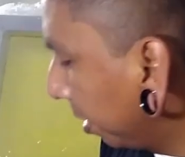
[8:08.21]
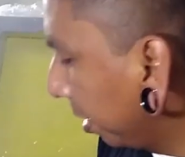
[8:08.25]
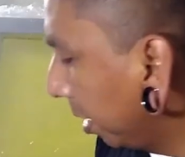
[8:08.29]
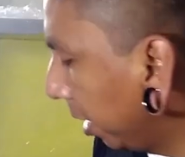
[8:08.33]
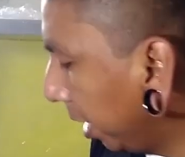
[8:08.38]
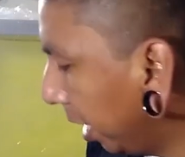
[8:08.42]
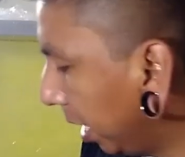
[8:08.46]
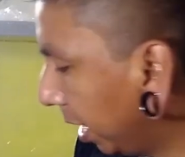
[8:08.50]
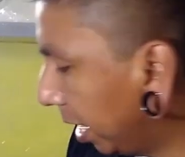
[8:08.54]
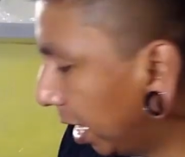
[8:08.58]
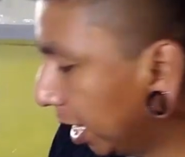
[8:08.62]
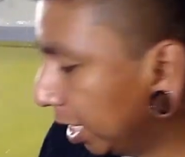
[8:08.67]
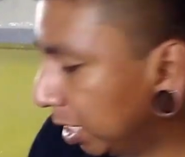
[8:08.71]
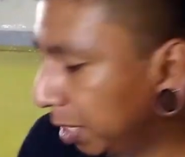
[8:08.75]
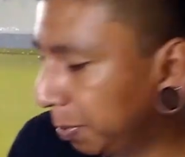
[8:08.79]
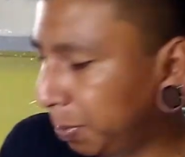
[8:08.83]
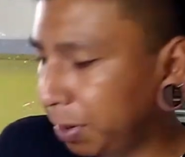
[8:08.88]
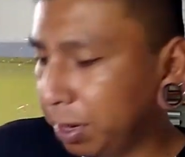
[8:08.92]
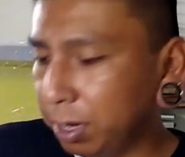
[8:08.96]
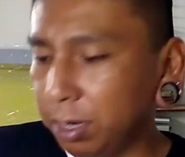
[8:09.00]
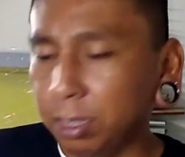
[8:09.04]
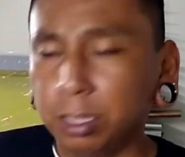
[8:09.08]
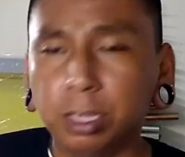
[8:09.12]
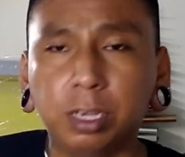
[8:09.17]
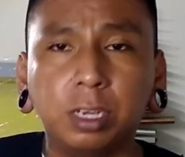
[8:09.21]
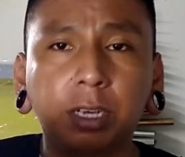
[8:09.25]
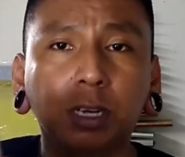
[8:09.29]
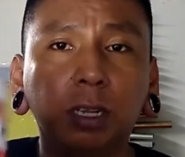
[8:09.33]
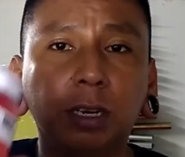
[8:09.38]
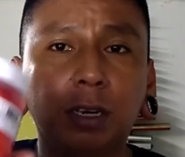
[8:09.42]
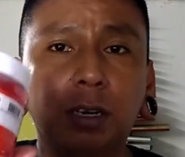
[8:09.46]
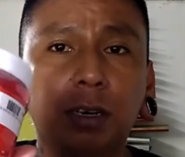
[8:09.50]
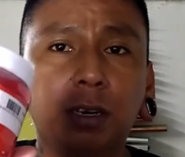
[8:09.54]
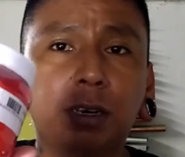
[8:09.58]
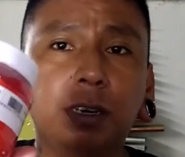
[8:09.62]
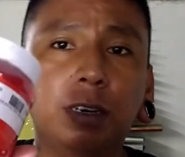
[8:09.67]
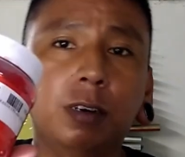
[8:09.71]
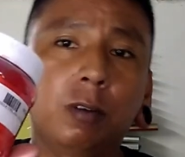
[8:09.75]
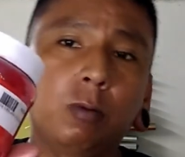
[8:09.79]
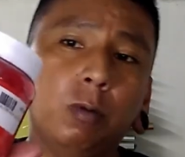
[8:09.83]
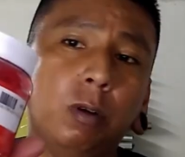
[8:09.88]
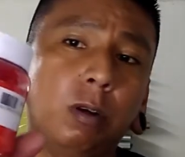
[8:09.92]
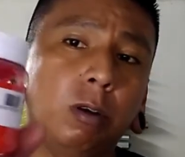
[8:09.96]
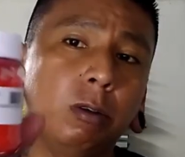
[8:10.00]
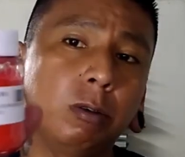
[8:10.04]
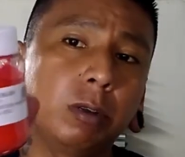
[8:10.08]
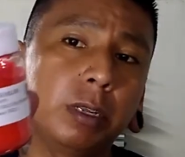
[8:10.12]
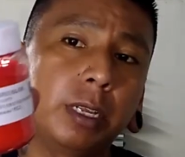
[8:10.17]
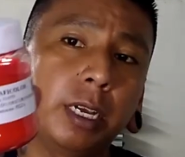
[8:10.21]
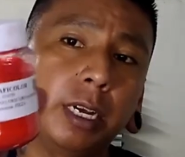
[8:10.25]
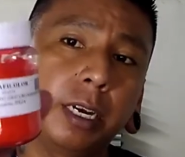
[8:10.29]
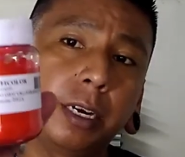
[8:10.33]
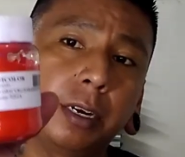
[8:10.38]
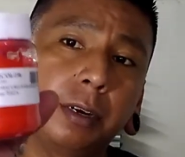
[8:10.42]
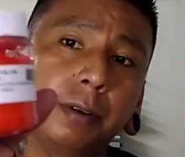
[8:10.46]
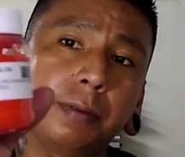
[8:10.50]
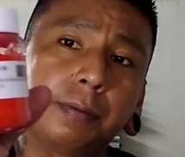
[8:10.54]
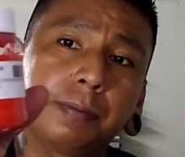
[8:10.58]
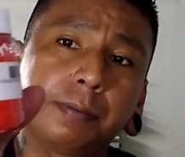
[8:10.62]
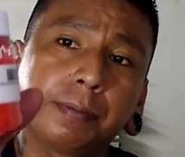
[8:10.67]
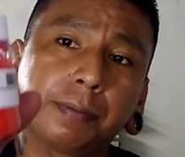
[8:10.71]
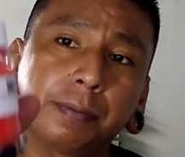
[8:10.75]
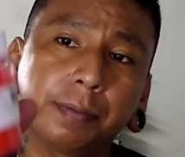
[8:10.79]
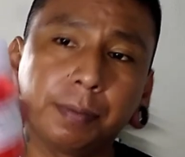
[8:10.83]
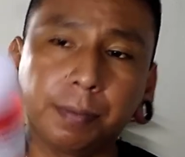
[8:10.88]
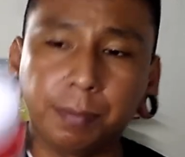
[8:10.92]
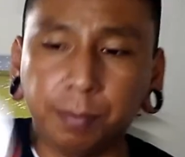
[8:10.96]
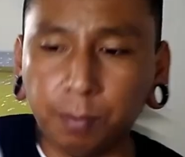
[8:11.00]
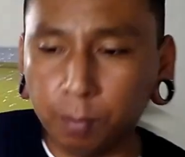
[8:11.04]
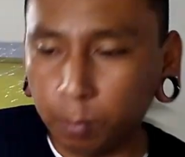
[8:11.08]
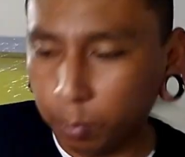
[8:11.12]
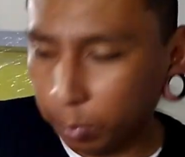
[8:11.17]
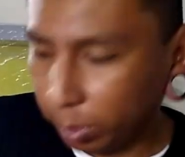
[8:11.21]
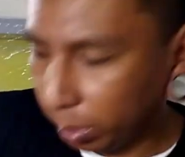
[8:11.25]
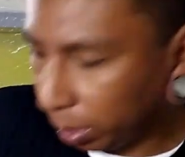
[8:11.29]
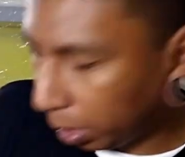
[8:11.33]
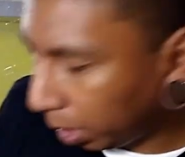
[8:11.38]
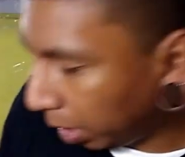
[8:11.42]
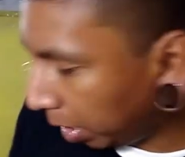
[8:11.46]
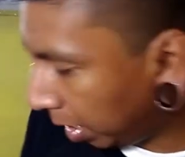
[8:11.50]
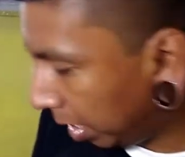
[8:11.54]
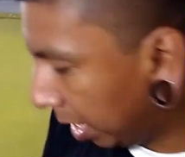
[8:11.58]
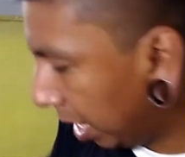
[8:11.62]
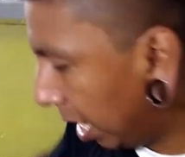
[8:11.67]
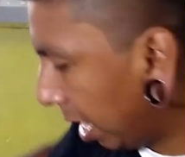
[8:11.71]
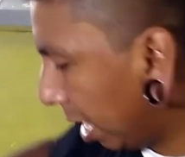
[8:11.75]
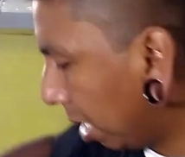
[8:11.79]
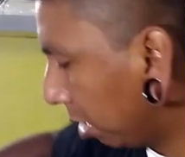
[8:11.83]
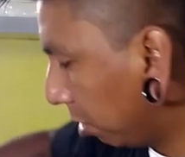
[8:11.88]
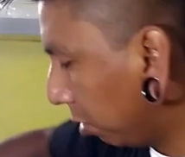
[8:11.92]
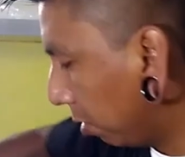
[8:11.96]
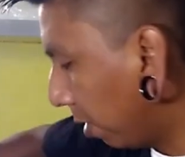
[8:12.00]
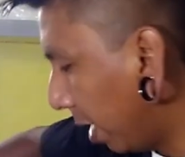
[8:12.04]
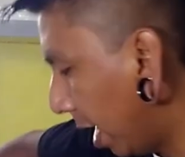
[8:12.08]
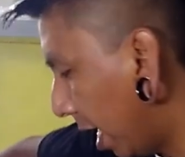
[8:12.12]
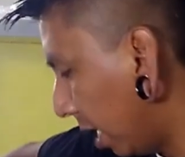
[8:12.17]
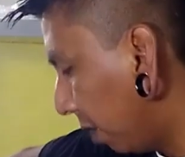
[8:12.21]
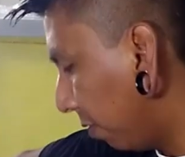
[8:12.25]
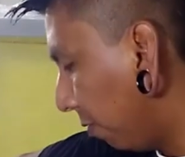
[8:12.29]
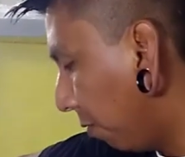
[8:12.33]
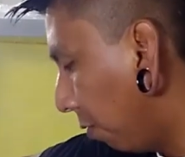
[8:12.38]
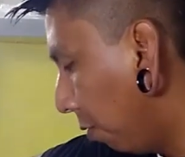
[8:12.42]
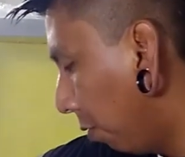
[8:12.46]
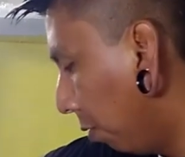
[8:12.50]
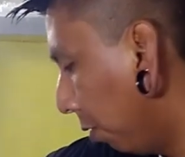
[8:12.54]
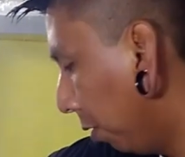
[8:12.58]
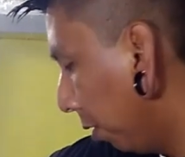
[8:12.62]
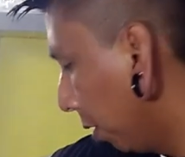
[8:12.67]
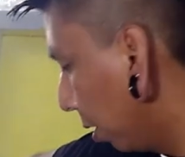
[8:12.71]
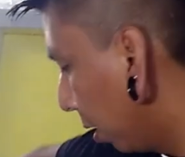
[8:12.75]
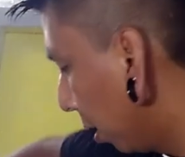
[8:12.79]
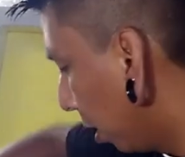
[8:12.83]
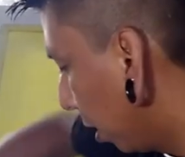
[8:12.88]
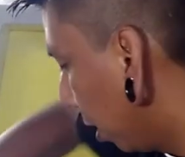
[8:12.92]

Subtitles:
And actually bought another color while I was there. So I asked for